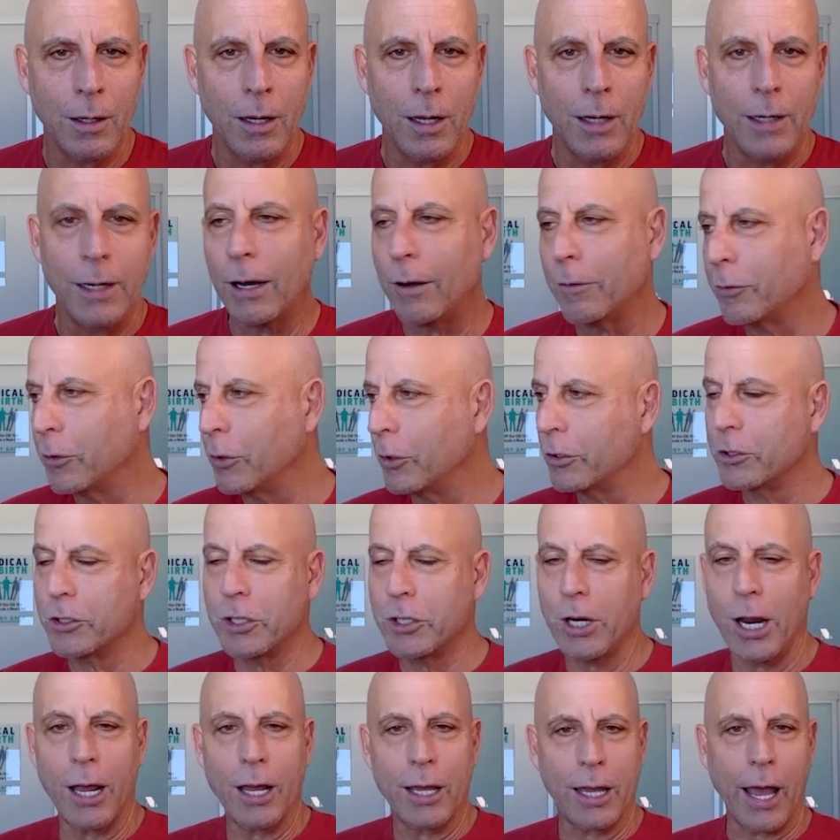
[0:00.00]
Now, if you're
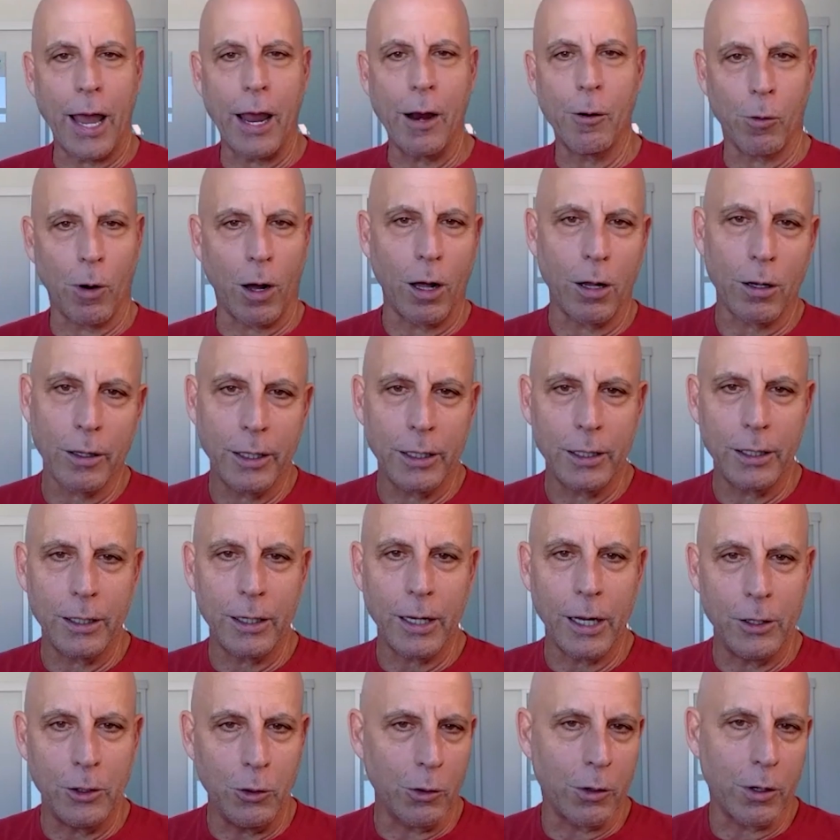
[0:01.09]
J.K. Rowling
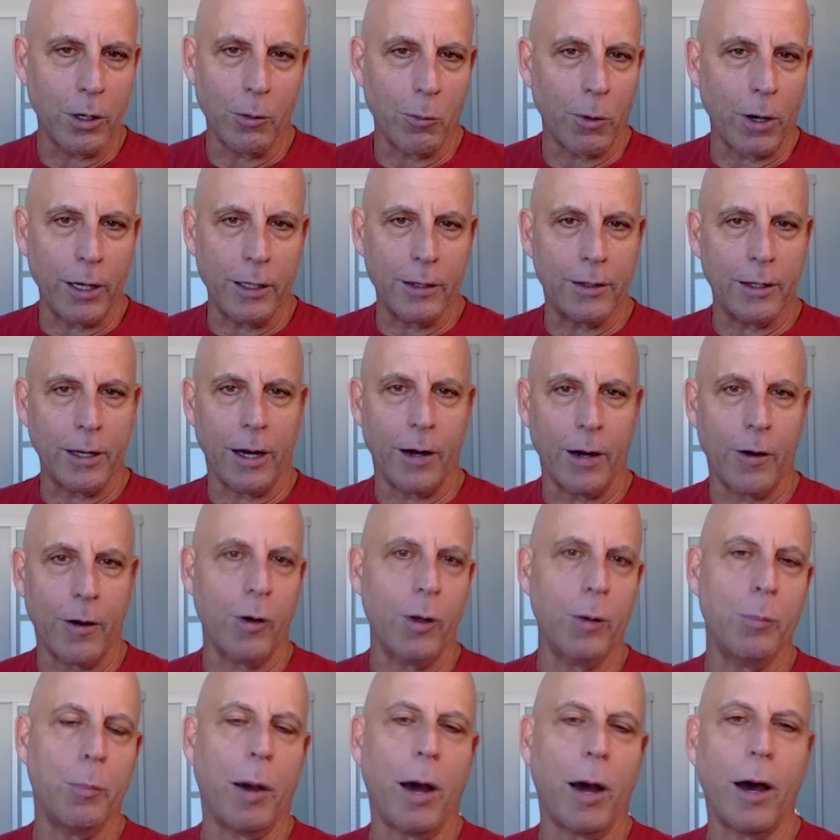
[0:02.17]
and you can write the
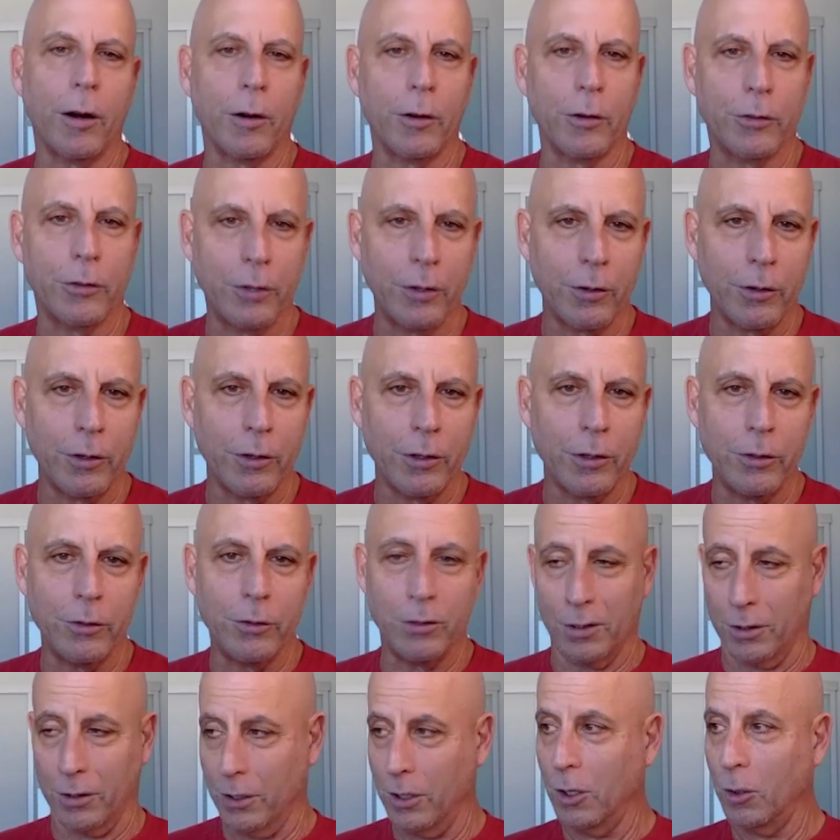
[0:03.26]
Harry Potter
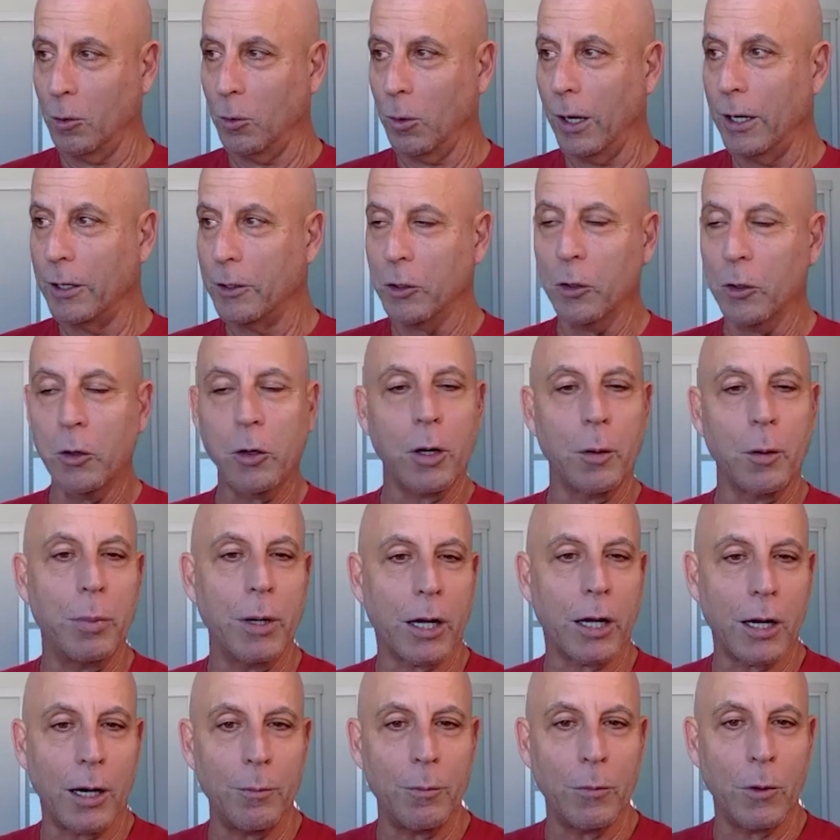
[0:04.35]
series, you know what? You can
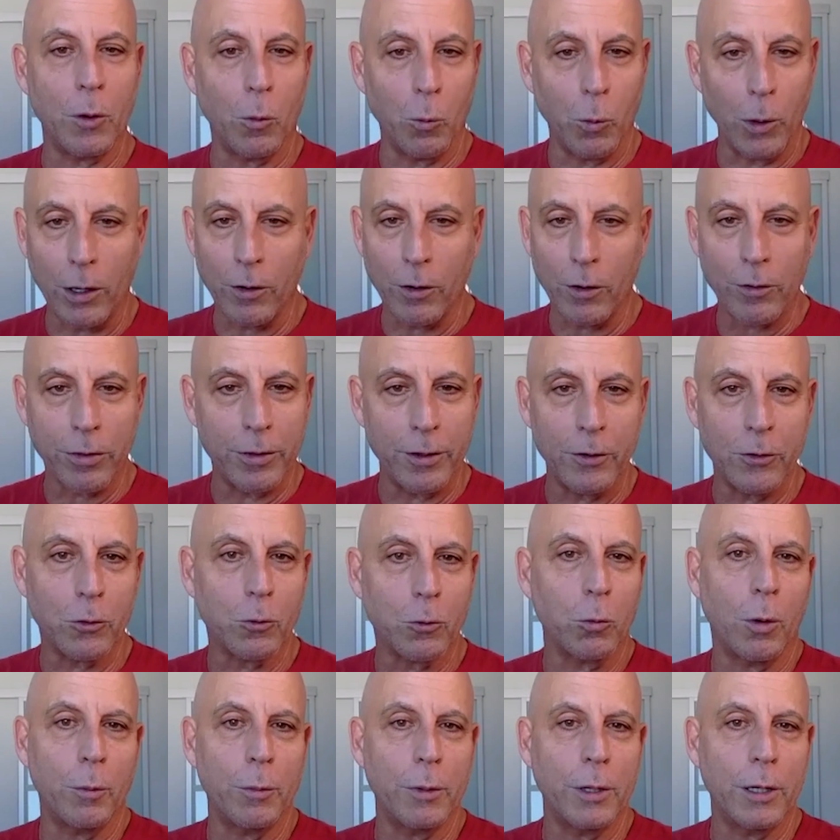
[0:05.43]
become the wealthiest
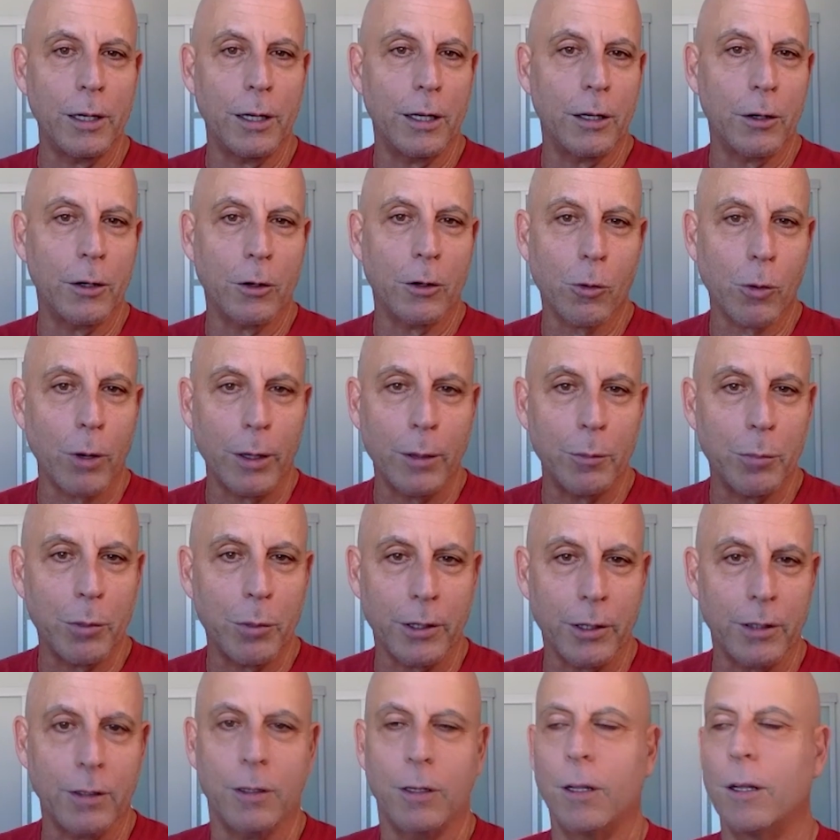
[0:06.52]
woman in Great
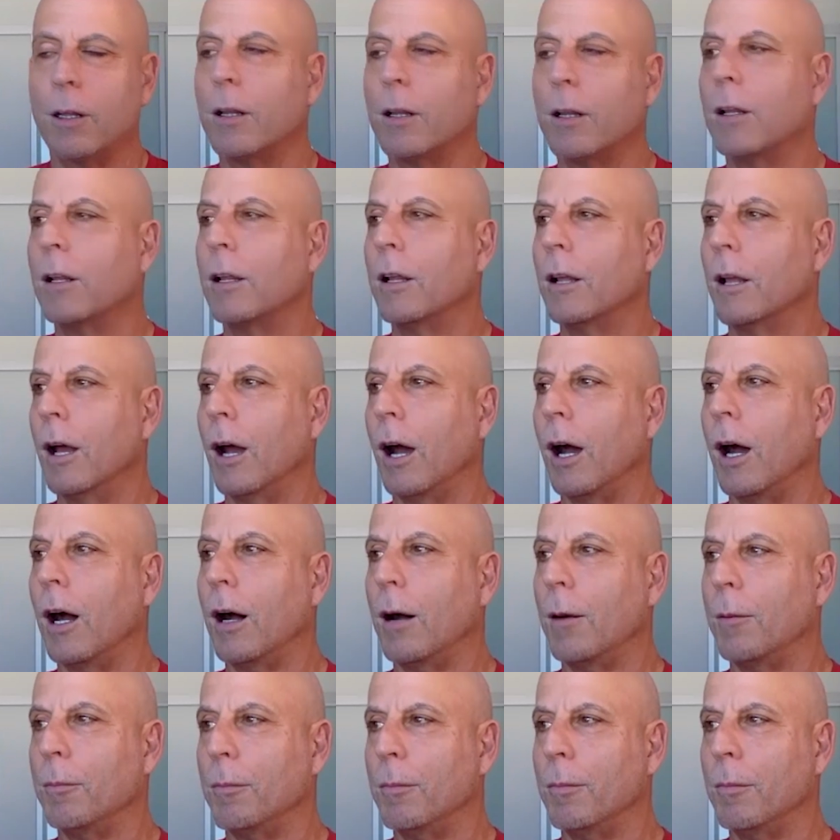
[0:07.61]
Britain.
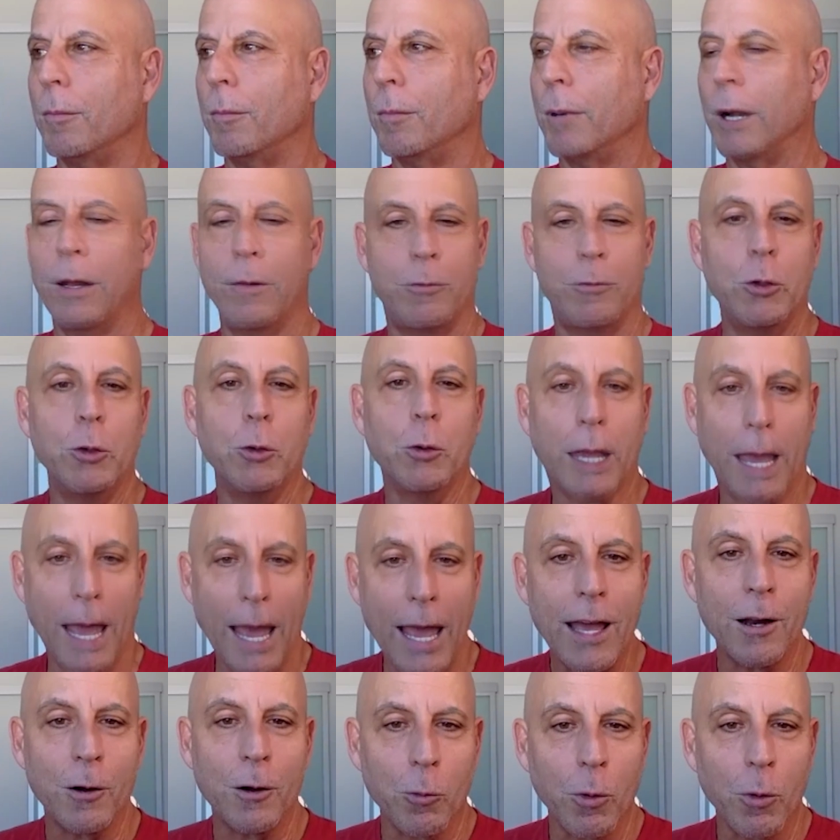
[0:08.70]
But if you
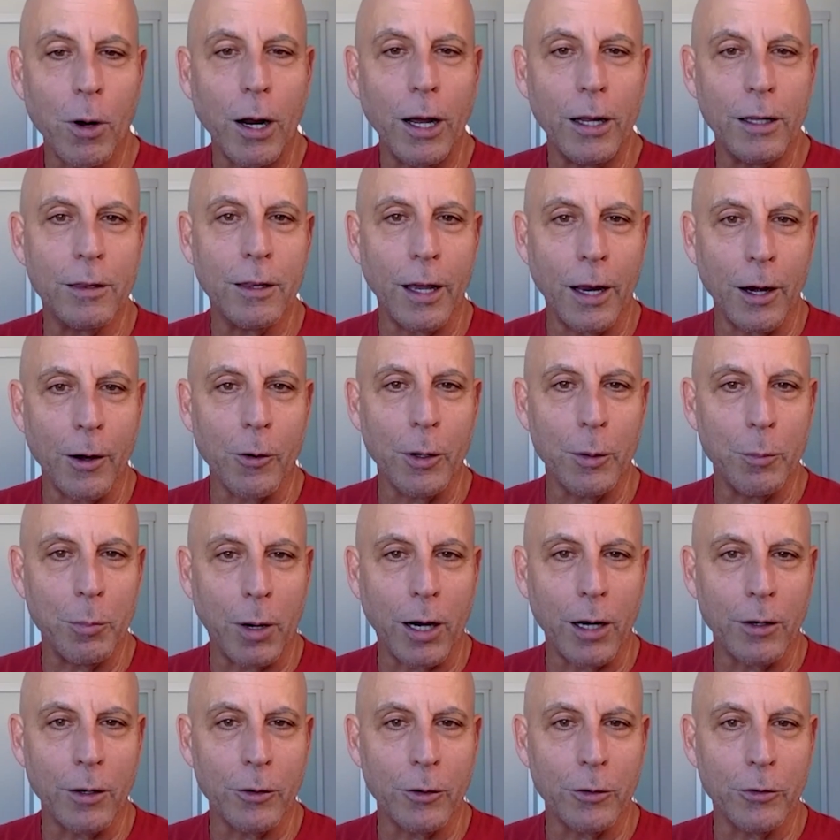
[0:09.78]
can't write the Harry
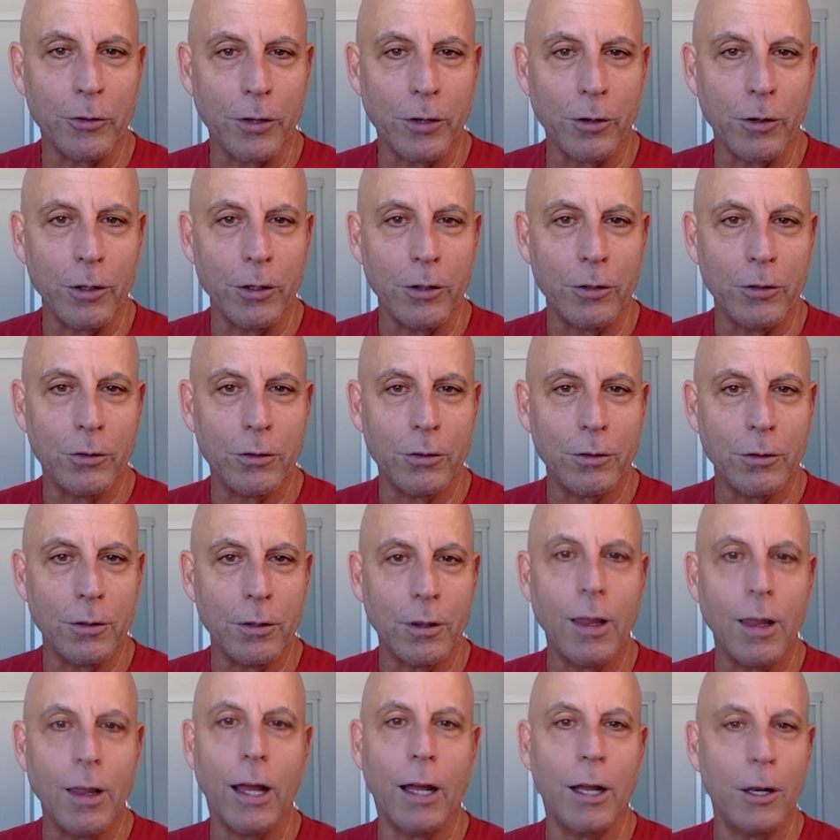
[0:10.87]
Potter series,
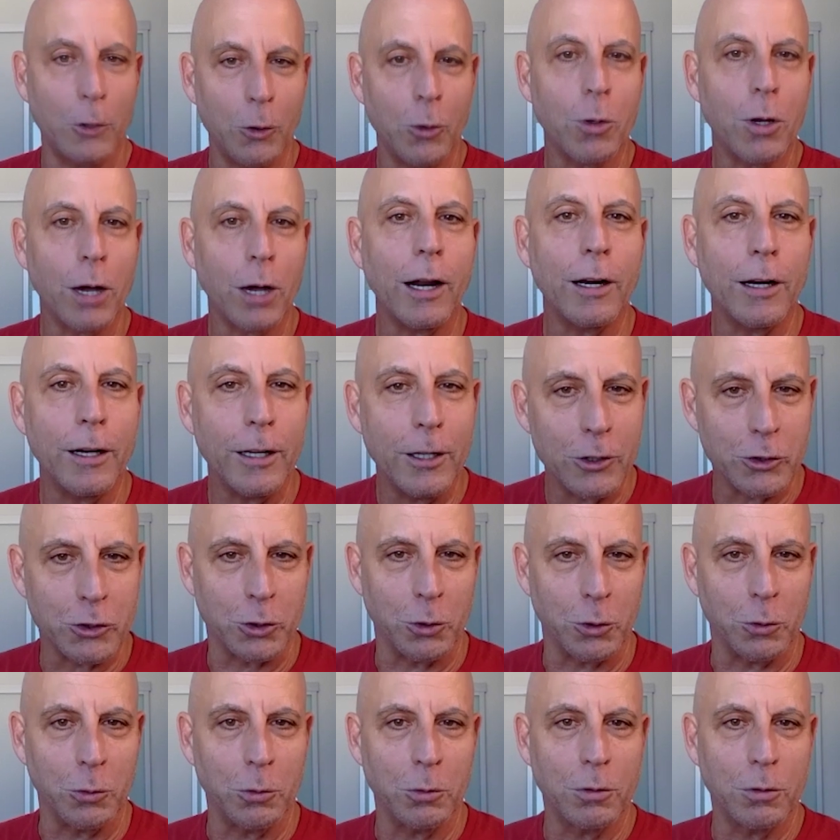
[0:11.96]
then you got an issue.